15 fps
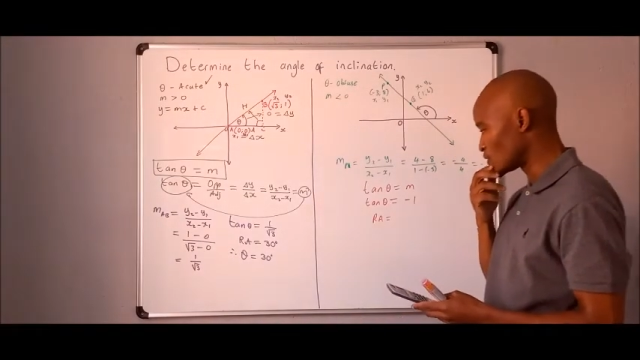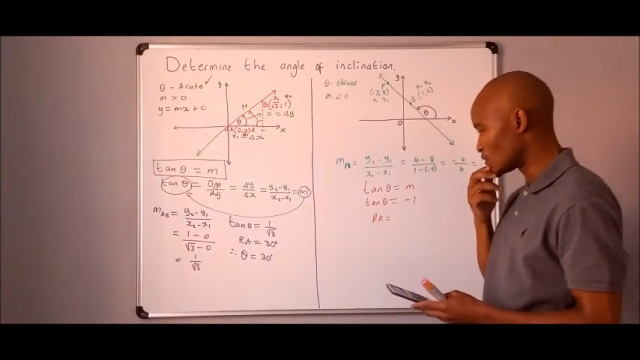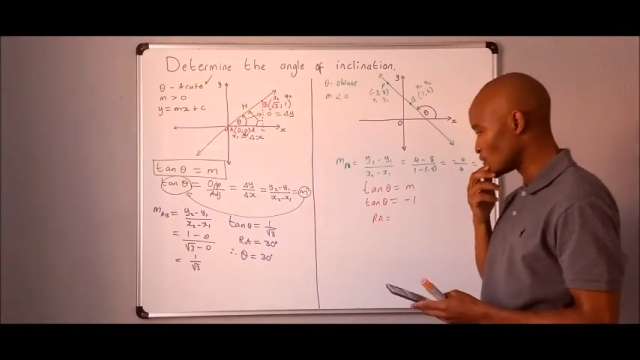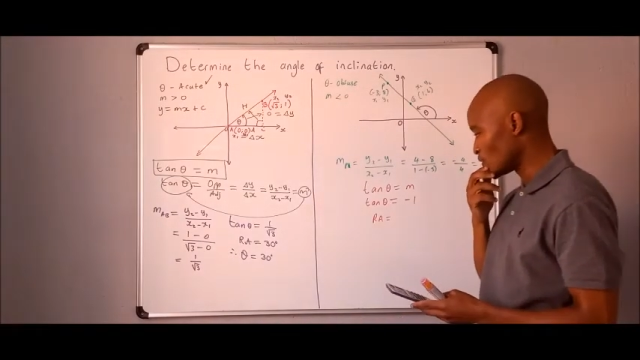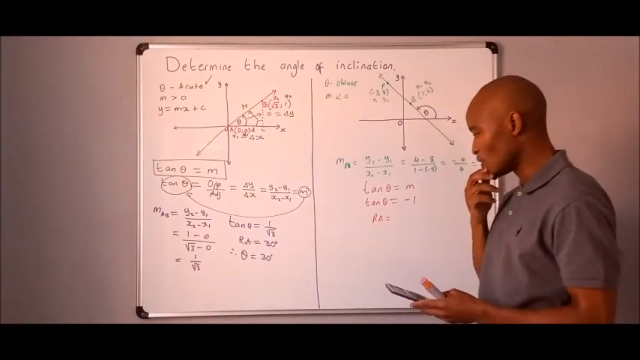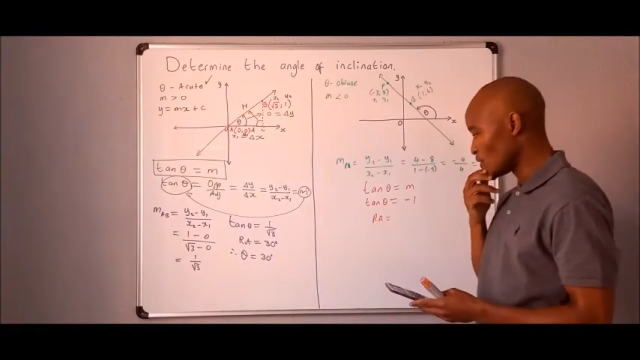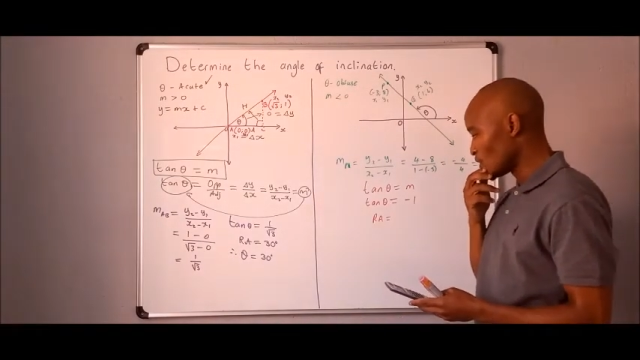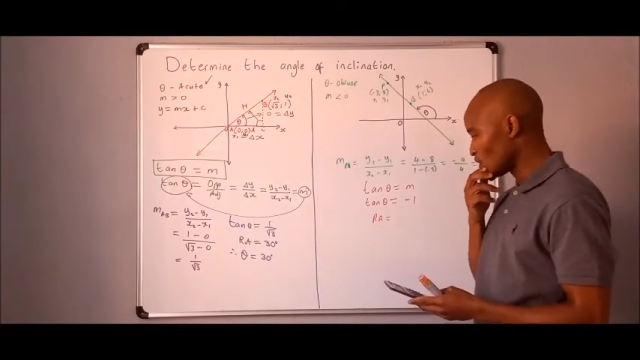
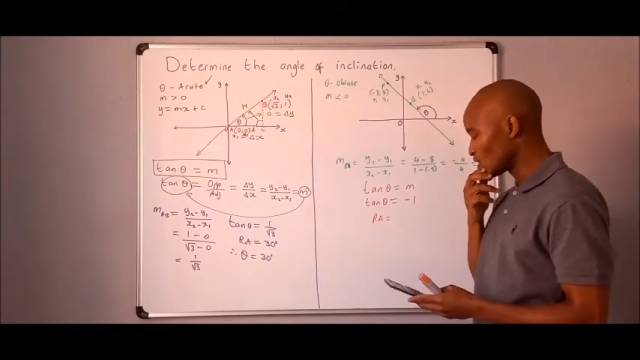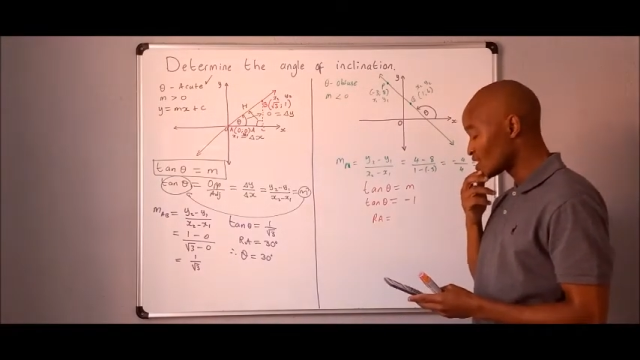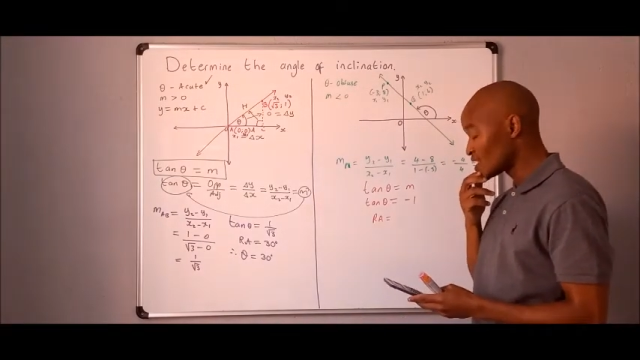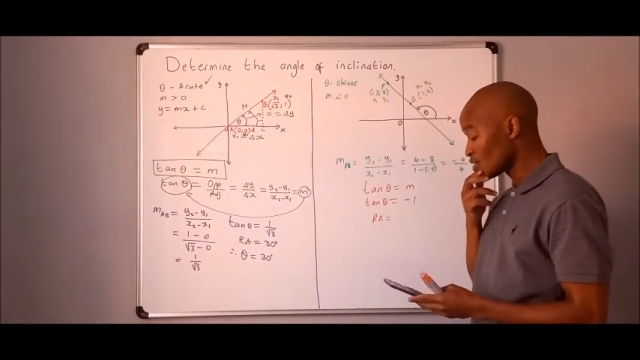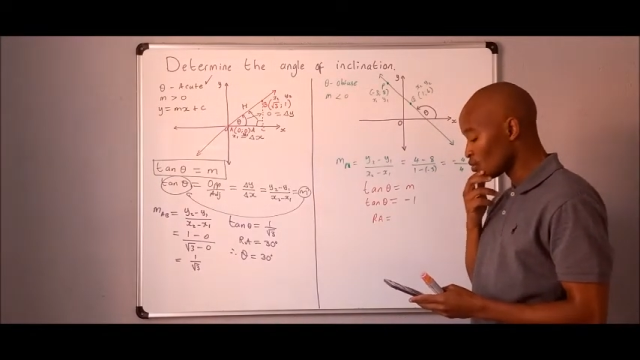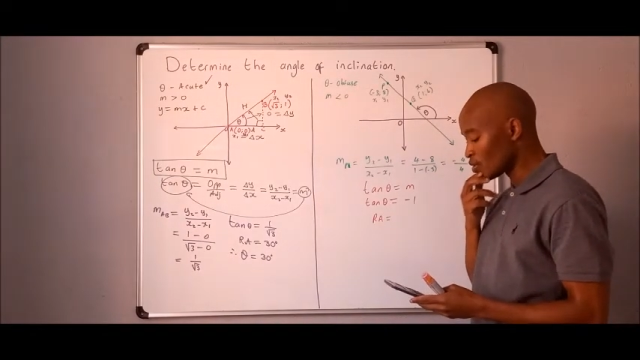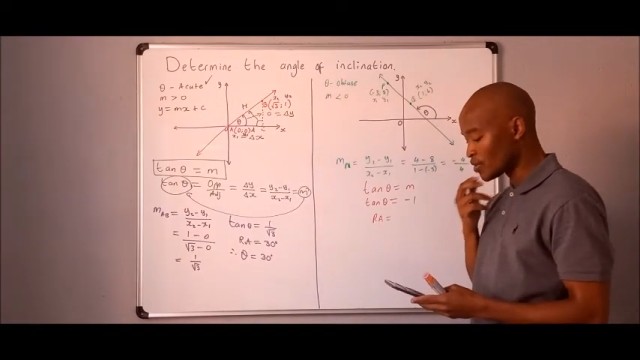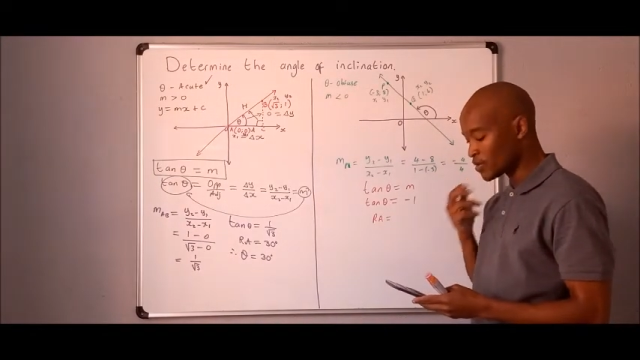to
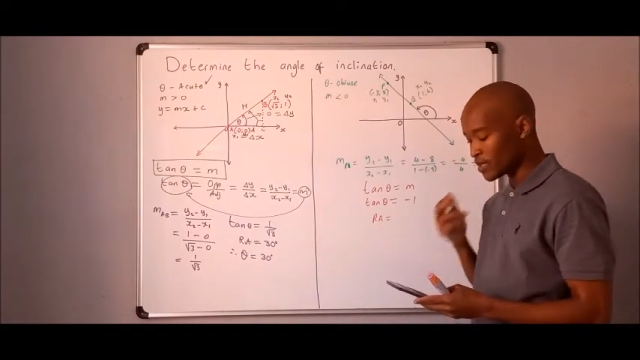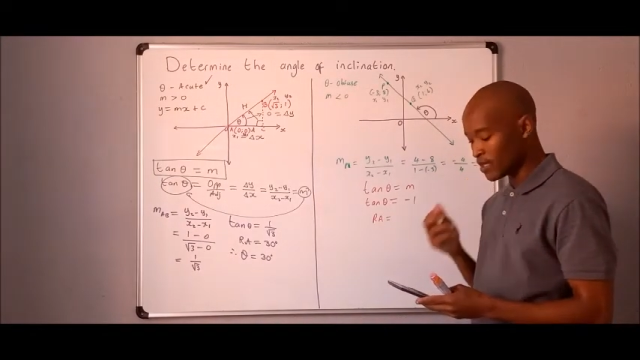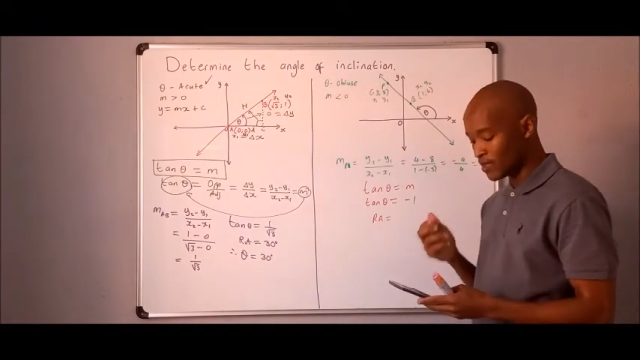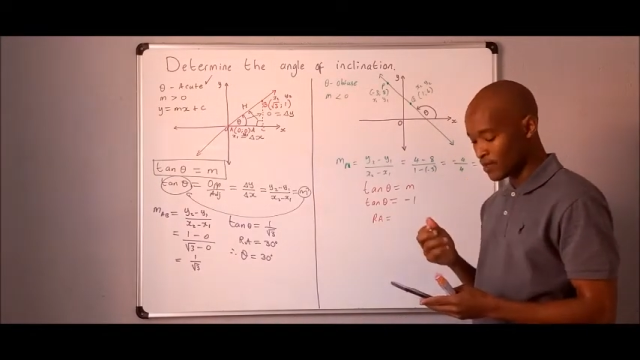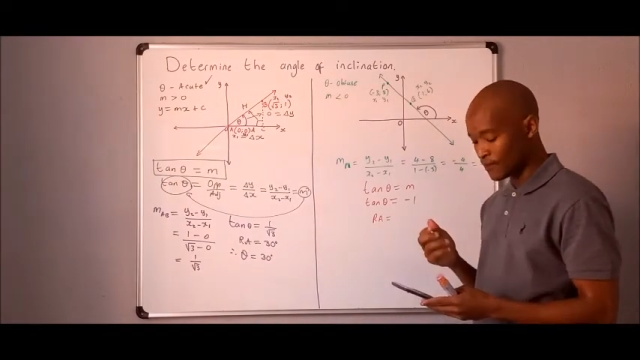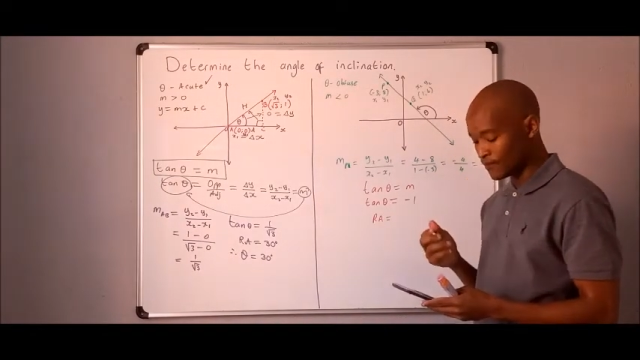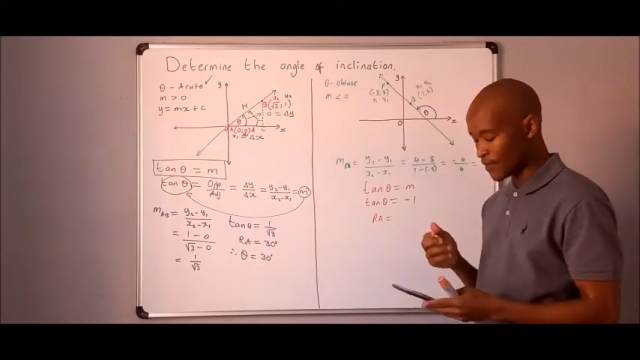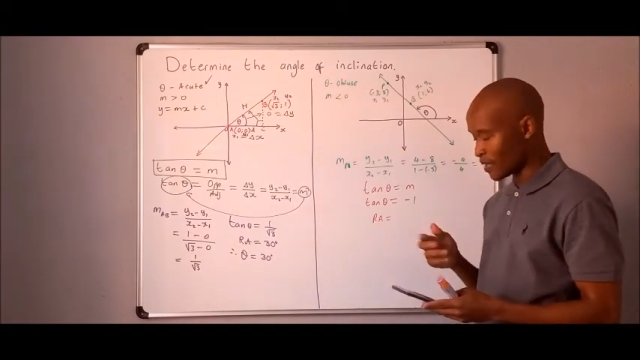still work with
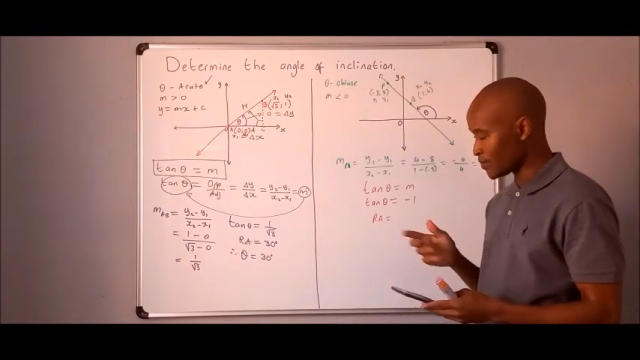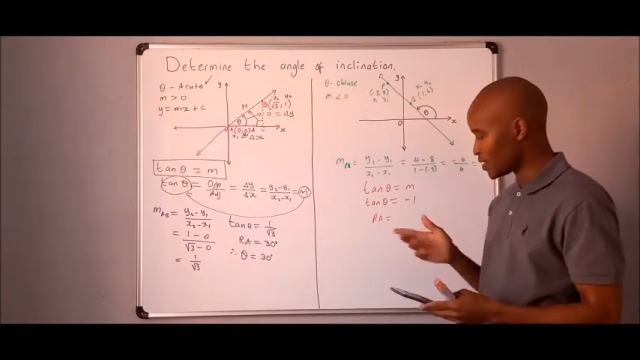the,